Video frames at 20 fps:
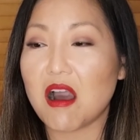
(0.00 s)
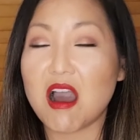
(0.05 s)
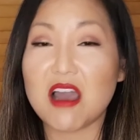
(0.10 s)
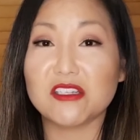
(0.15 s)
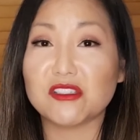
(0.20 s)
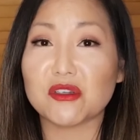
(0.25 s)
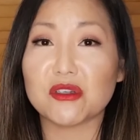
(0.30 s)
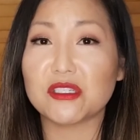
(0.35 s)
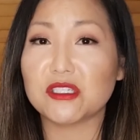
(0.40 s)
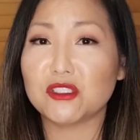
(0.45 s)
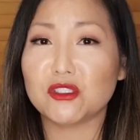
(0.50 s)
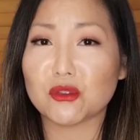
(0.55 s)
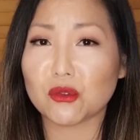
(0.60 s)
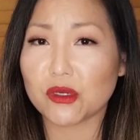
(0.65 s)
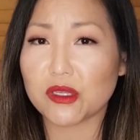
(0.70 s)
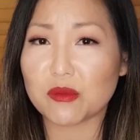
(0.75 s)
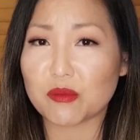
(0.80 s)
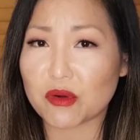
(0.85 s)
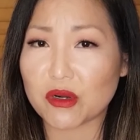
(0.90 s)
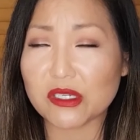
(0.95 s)
i don't
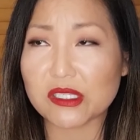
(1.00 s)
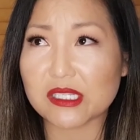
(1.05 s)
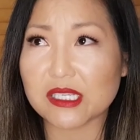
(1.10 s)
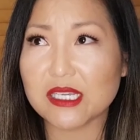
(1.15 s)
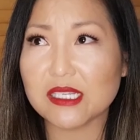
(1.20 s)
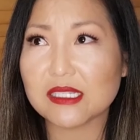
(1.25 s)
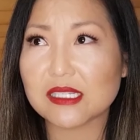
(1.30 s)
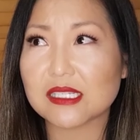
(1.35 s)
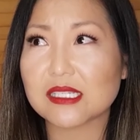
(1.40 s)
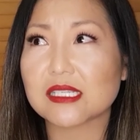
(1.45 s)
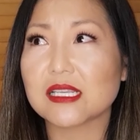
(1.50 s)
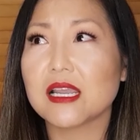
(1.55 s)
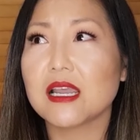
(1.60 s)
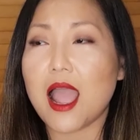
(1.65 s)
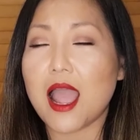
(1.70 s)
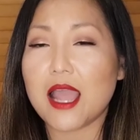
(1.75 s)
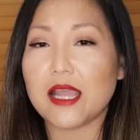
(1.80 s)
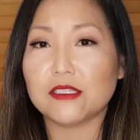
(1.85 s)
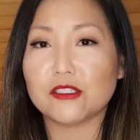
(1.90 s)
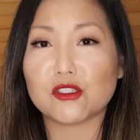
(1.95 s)
enjoy the process
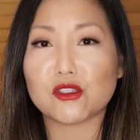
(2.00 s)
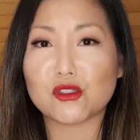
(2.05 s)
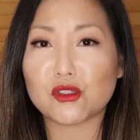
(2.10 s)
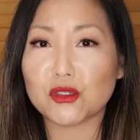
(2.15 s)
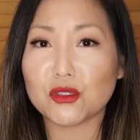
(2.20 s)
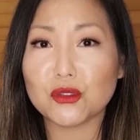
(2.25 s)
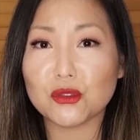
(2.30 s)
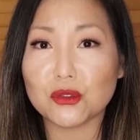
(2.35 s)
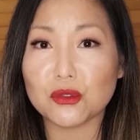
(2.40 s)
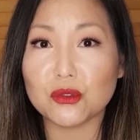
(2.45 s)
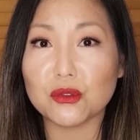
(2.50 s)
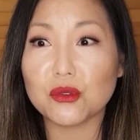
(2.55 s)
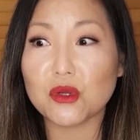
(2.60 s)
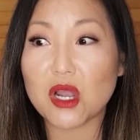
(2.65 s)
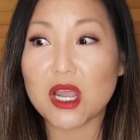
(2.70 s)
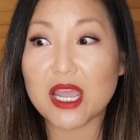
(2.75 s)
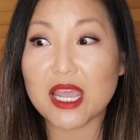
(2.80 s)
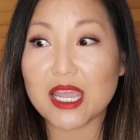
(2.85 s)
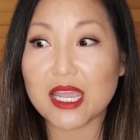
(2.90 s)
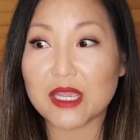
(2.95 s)
and two
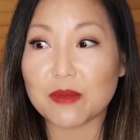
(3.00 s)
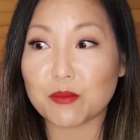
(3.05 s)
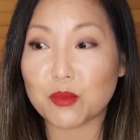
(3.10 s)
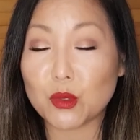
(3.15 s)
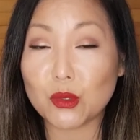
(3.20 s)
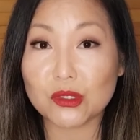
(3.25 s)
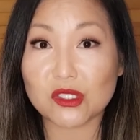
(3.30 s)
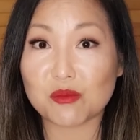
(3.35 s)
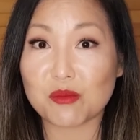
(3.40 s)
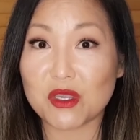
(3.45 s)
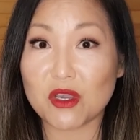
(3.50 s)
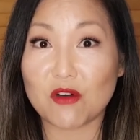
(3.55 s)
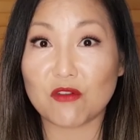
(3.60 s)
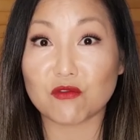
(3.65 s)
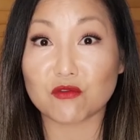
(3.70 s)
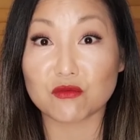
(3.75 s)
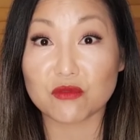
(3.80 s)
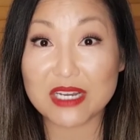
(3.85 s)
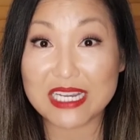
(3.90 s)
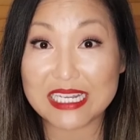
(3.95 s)
it puts me
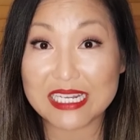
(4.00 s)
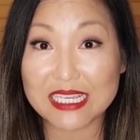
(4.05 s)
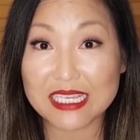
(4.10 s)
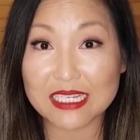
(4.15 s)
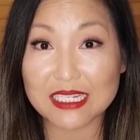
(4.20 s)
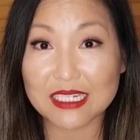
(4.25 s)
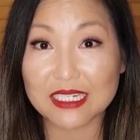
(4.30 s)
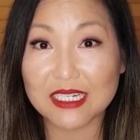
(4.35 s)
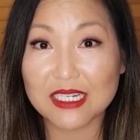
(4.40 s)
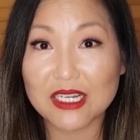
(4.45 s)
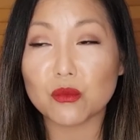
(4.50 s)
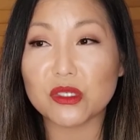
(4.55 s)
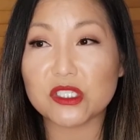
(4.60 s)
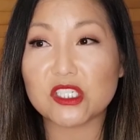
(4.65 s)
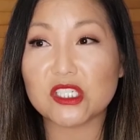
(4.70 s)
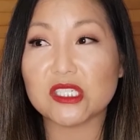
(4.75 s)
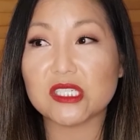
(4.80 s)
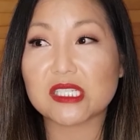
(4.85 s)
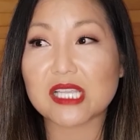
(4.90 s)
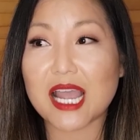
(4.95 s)
off reading,
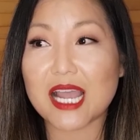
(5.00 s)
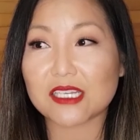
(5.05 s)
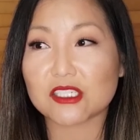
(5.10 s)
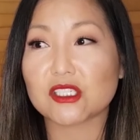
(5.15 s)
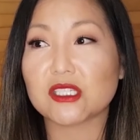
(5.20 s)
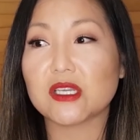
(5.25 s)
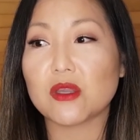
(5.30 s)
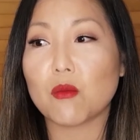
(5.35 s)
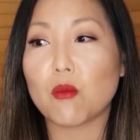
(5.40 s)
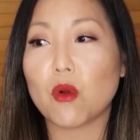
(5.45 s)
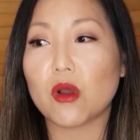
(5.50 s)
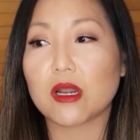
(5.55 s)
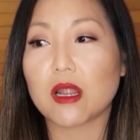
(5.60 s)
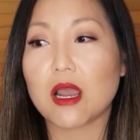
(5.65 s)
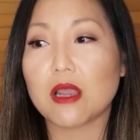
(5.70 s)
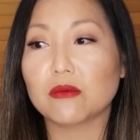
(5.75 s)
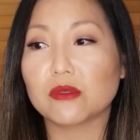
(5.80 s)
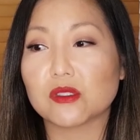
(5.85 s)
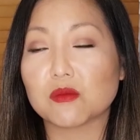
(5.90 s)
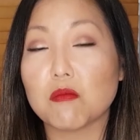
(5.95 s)
which is actually what
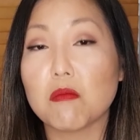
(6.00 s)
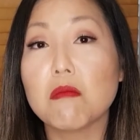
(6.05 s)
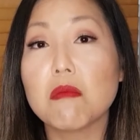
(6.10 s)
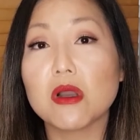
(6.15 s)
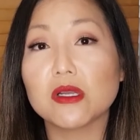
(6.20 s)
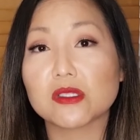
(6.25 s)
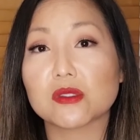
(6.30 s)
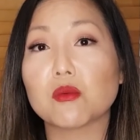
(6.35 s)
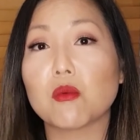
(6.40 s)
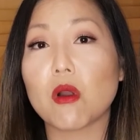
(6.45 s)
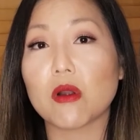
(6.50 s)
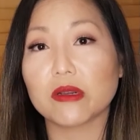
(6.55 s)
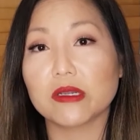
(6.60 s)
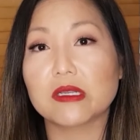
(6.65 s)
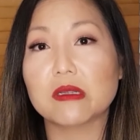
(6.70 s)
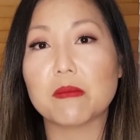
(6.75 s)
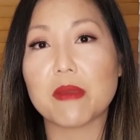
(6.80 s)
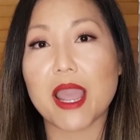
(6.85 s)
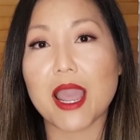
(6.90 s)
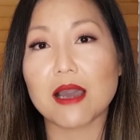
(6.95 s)
I was most
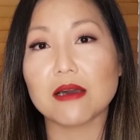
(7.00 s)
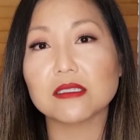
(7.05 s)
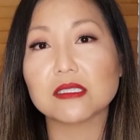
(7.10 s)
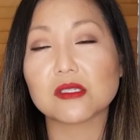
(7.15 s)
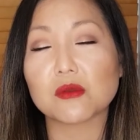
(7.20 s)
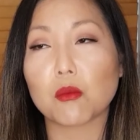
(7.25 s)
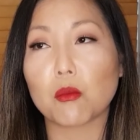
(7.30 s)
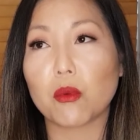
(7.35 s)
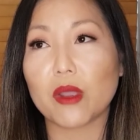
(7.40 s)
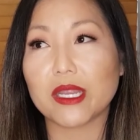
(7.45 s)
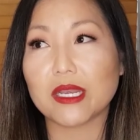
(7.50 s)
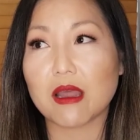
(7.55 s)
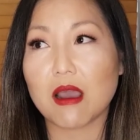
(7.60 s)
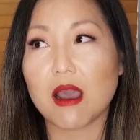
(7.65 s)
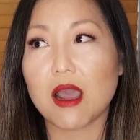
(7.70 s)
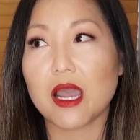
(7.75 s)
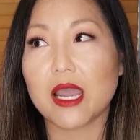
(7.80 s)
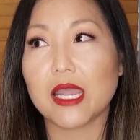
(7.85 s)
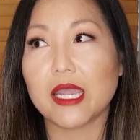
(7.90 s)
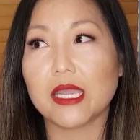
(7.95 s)
worried about when
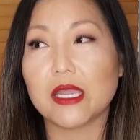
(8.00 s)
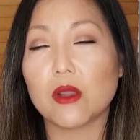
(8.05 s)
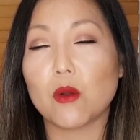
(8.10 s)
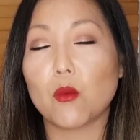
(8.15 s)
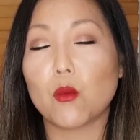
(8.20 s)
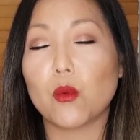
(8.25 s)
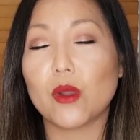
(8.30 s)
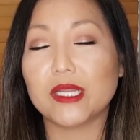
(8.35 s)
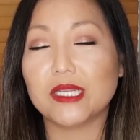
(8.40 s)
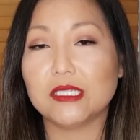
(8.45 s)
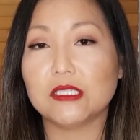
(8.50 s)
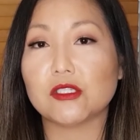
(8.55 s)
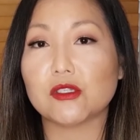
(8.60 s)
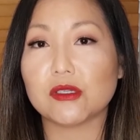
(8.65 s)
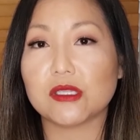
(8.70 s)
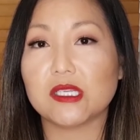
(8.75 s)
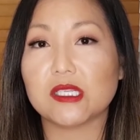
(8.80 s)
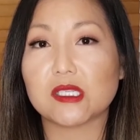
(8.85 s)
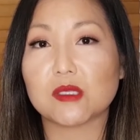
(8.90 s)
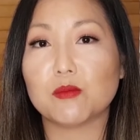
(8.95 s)
I went
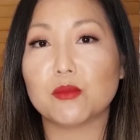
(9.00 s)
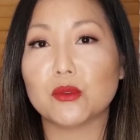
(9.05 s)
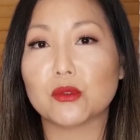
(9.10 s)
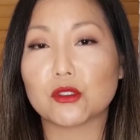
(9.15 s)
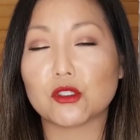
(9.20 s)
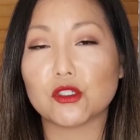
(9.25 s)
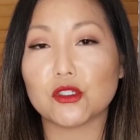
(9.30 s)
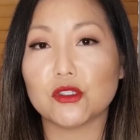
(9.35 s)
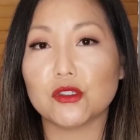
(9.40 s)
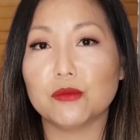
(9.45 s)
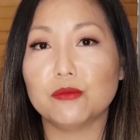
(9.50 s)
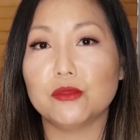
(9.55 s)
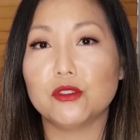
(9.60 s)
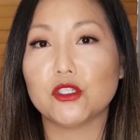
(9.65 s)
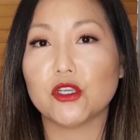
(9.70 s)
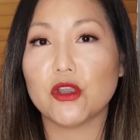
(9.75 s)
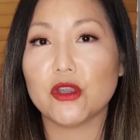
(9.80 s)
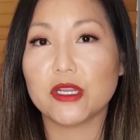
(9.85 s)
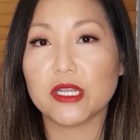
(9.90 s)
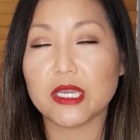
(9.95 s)
into this booktube
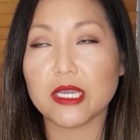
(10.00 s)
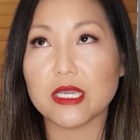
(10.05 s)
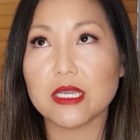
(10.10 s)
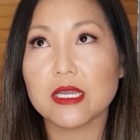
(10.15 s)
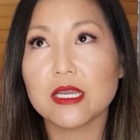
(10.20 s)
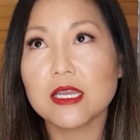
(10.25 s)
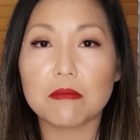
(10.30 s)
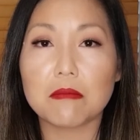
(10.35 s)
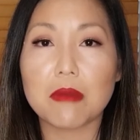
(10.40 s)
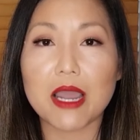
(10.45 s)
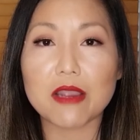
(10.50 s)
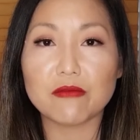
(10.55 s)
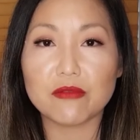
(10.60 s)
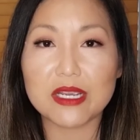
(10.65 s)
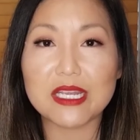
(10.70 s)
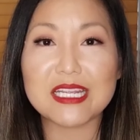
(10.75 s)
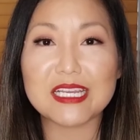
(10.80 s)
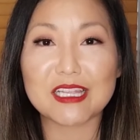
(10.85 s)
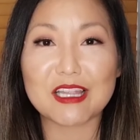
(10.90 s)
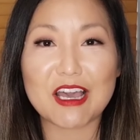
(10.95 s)
journey. My
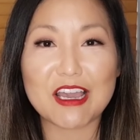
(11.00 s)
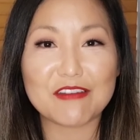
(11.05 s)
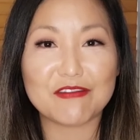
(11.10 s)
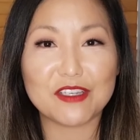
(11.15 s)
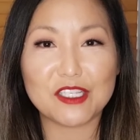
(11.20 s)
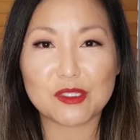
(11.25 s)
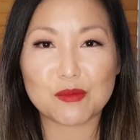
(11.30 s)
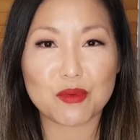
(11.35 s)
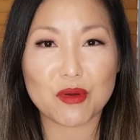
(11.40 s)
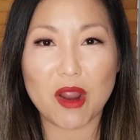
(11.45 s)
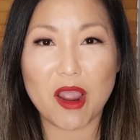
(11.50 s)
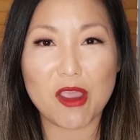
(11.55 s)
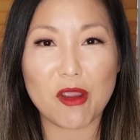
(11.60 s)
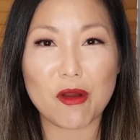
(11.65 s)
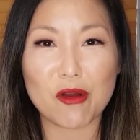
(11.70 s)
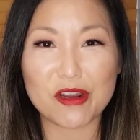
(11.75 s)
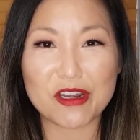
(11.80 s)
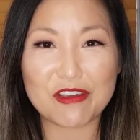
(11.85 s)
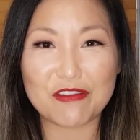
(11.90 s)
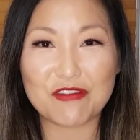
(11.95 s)
reading life is
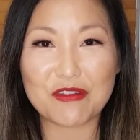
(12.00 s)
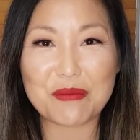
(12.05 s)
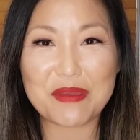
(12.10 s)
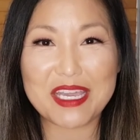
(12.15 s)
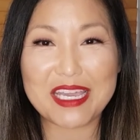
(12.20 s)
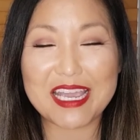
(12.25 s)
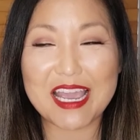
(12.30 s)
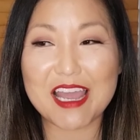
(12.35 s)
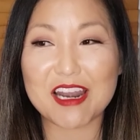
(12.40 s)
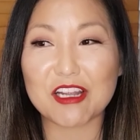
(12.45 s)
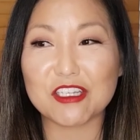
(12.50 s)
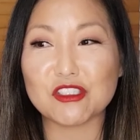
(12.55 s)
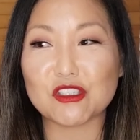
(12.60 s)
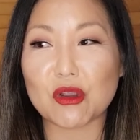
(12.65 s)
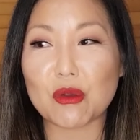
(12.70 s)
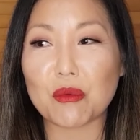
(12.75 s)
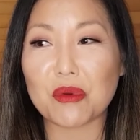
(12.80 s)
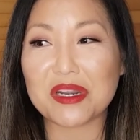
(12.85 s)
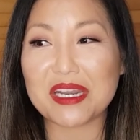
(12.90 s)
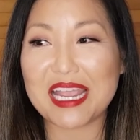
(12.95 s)
priority for me, and I
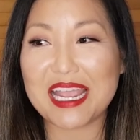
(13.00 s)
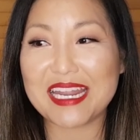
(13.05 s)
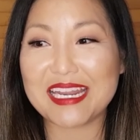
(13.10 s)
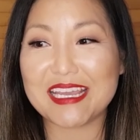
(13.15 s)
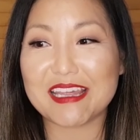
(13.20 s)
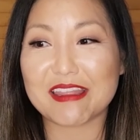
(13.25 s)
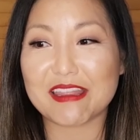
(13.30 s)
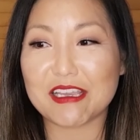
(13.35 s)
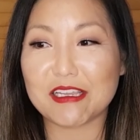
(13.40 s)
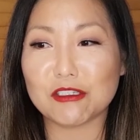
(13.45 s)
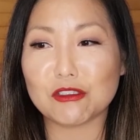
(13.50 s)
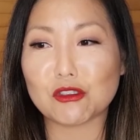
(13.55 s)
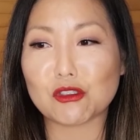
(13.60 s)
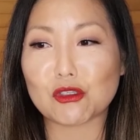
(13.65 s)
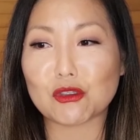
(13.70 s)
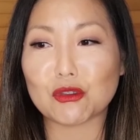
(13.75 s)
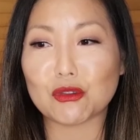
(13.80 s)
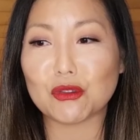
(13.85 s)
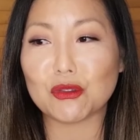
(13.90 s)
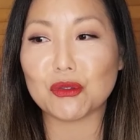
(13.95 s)
don't want anything
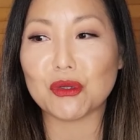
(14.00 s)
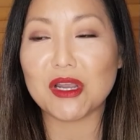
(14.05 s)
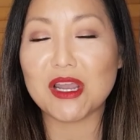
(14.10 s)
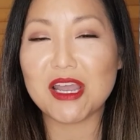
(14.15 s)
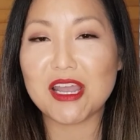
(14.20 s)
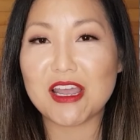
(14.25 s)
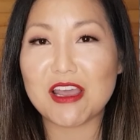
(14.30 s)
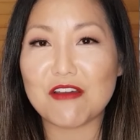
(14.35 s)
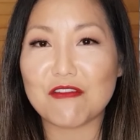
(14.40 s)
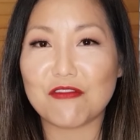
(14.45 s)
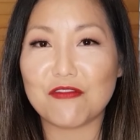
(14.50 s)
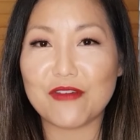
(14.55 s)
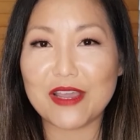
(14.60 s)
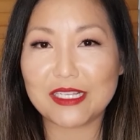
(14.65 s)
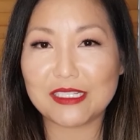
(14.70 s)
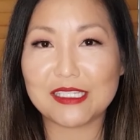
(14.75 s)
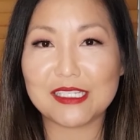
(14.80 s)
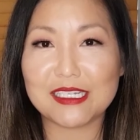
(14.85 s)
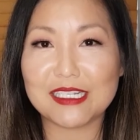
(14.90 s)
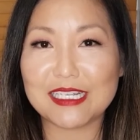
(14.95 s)
to
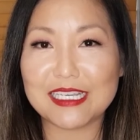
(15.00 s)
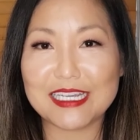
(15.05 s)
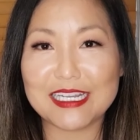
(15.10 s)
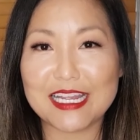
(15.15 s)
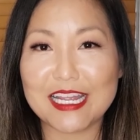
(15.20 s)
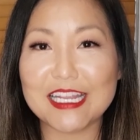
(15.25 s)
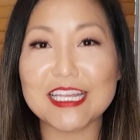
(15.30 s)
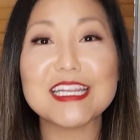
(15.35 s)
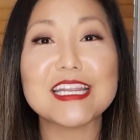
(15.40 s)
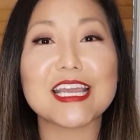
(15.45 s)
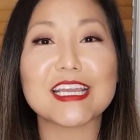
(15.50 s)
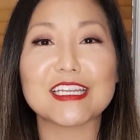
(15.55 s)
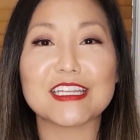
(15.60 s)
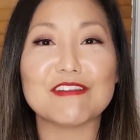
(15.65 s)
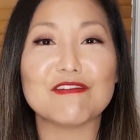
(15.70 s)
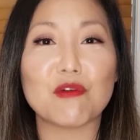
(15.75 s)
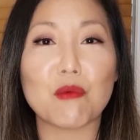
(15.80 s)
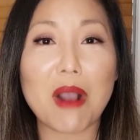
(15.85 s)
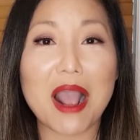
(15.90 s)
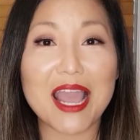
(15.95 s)
affect it in any
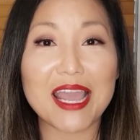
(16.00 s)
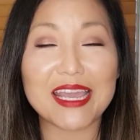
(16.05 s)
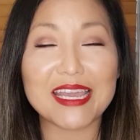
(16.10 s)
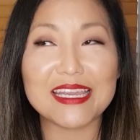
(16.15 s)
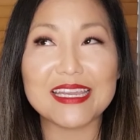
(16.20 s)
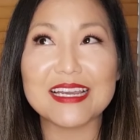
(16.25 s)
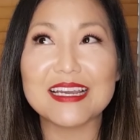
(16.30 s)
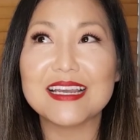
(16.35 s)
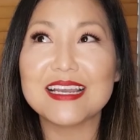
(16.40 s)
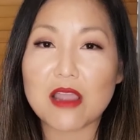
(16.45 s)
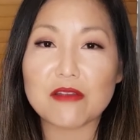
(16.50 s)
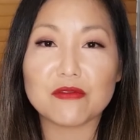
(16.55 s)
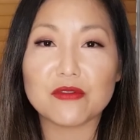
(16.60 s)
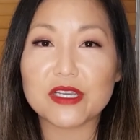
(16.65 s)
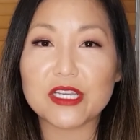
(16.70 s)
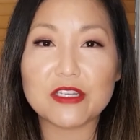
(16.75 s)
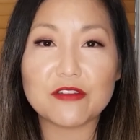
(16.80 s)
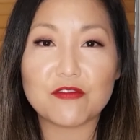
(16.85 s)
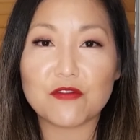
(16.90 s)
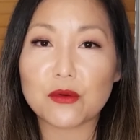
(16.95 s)
negative way. I
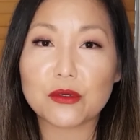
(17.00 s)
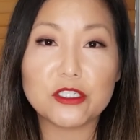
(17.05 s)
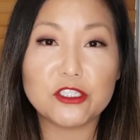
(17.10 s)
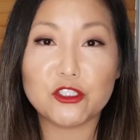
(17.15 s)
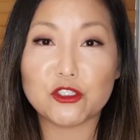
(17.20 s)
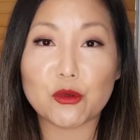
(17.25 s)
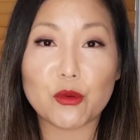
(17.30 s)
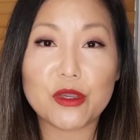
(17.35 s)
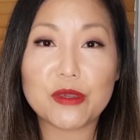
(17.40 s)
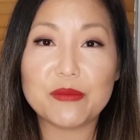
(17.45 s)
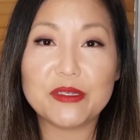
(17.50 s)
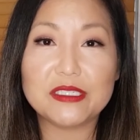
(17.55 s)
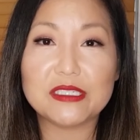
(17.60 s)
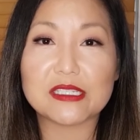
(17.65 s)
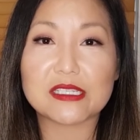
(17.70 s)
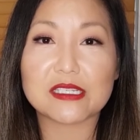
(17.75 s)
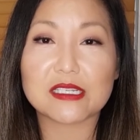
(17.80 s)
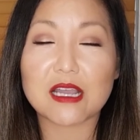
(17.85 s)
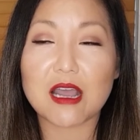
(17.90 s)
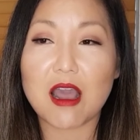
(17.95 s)
read for
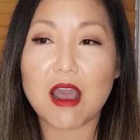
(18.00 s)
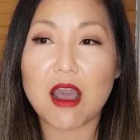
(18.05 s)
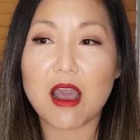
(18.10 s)
enjoyment.